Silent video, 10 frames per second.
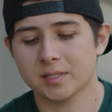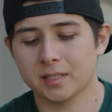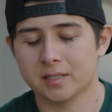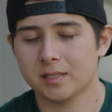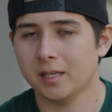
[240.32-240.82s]
one is
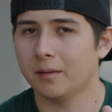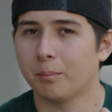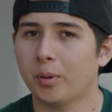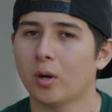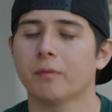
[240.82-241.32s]
gonna sit
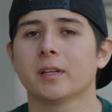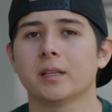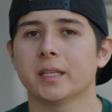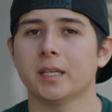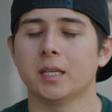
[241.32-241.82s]

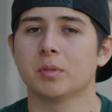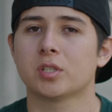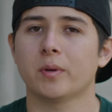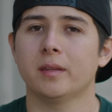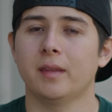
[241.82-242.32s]
perfectly in
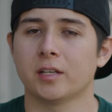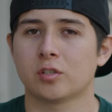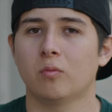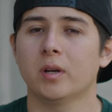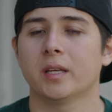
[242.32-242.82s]
between that
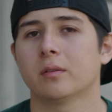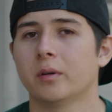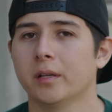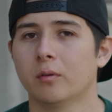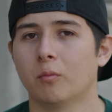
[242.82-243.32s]

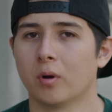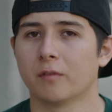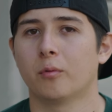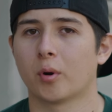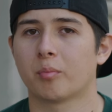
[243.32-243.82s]

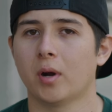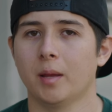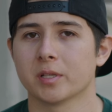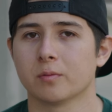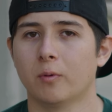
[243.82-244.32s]
23-1.4
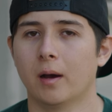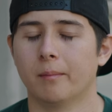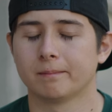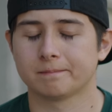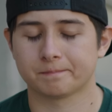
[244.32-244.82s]
prime as
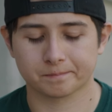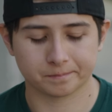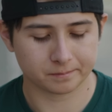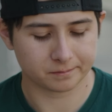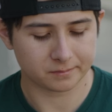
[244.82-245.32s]
well.
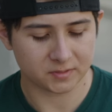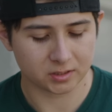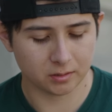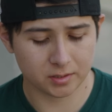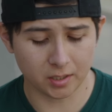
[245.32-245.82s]

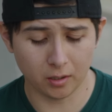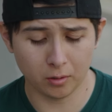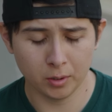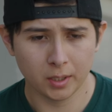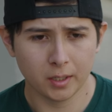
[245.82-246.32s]

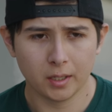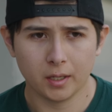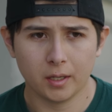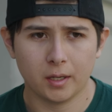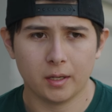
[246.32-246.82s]
So
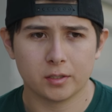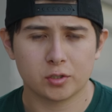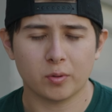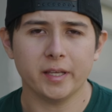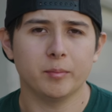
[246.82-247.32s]

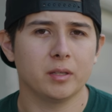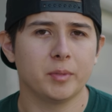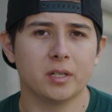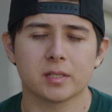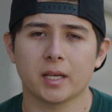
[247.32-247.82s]

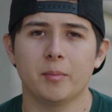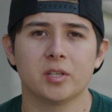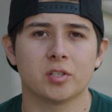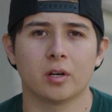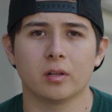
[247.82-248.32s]
28mm, like I
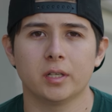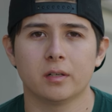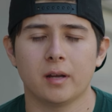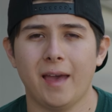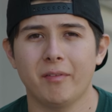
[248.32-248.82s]
mentioned
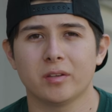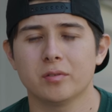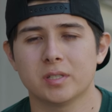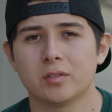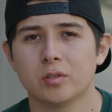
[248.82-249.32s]
earlier, haven't
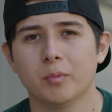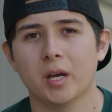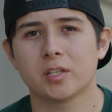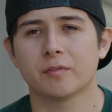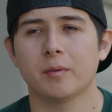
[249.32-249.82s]
used it too
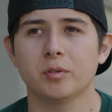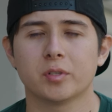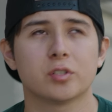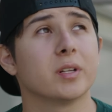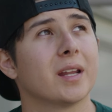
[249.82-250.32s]
much. If I'm
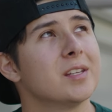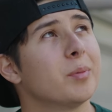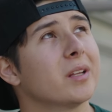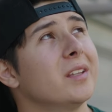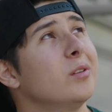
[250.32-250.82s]
doing street, I
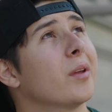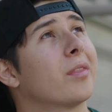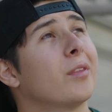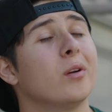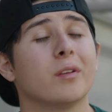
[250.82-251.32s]
typically do a
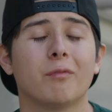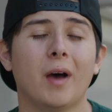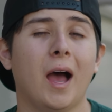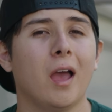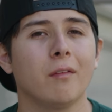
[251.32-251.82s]

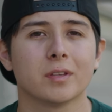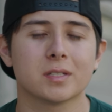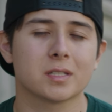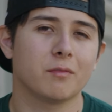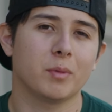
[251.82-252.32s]
35.
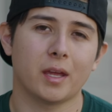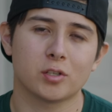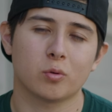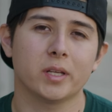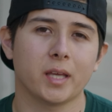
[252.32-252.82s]
This is giving me
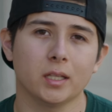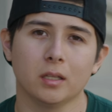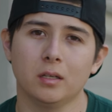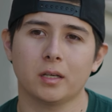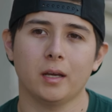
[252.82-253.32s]
that 28
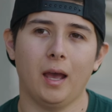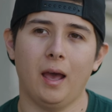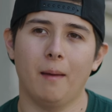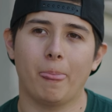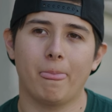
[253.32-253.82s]
look.
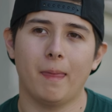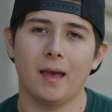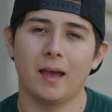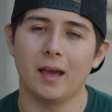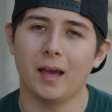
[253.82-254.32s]

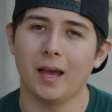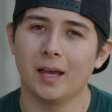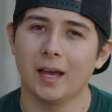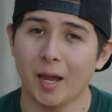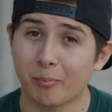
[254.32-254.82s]

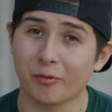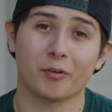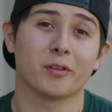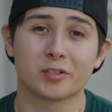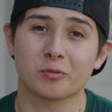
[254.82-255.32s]
I
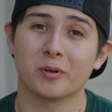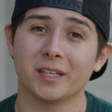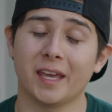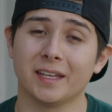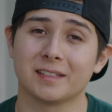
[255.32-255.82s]
prefer the
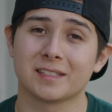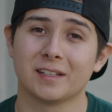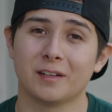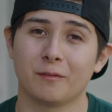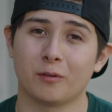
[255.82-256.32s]
28
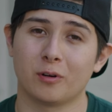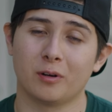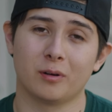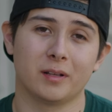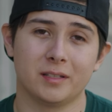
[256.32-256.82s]

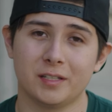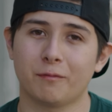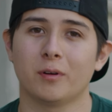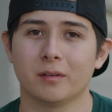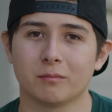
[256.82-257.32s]
for a
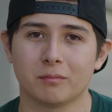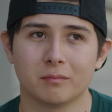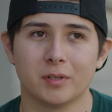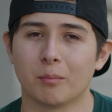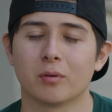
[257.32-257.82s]
different
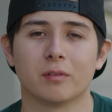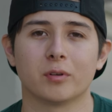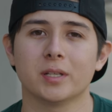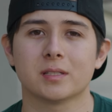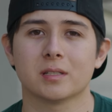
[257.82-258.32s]
number of
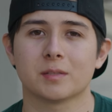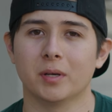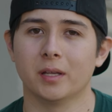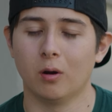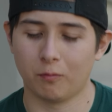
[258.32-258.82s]
reasons,
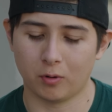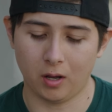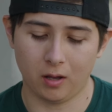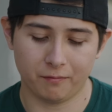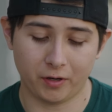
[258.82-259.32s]
but
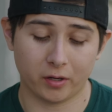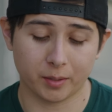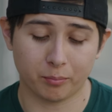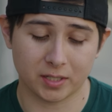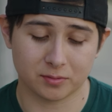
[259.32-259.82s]
overall, very
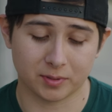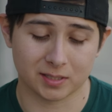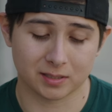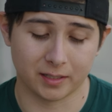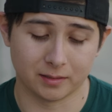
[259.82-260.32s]
impressed with
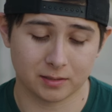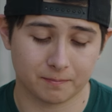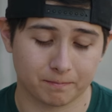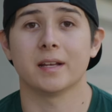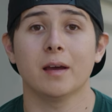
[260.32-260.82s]
this lens.
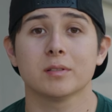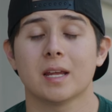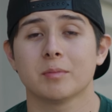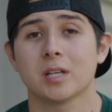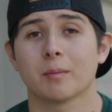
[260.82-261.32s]
So now it's
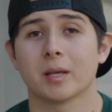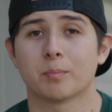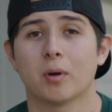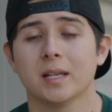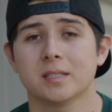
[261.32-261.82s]
time to talk about
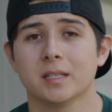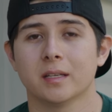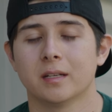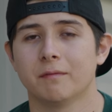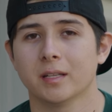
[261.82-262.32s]
the
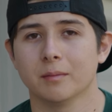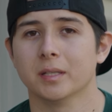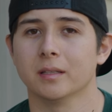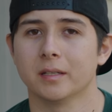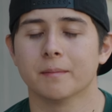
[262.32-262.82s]
pricing and
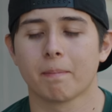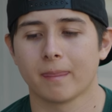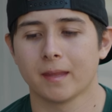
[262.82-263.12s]
availability.